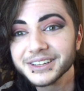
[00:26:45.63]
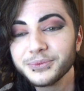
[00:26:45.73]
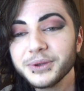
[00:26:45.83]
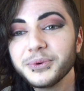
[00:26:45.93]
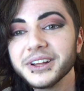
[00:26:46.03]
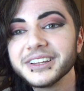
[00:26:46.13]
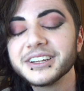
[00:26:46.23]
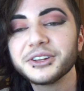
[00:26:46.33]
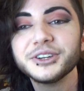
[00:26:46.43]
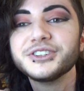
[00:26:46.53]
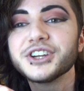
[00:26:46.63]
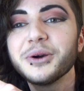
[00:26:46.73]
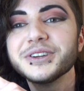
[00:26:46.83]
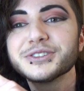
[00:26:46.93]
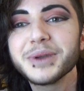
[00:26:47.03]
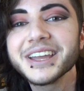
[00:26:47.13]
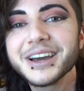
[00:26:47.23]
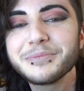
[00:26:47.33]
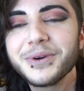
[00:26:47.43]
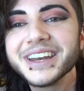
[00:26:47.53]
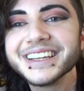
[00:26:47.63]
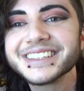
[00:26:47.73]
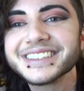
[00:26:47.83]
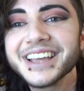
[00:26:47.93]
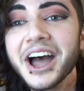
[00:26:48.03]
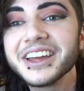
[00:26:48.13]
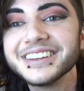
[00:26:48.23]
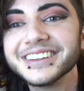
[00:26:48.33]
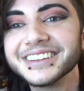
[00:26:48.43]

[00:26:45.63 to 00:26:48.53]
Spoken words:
and we will include Joey's makeup when it's done.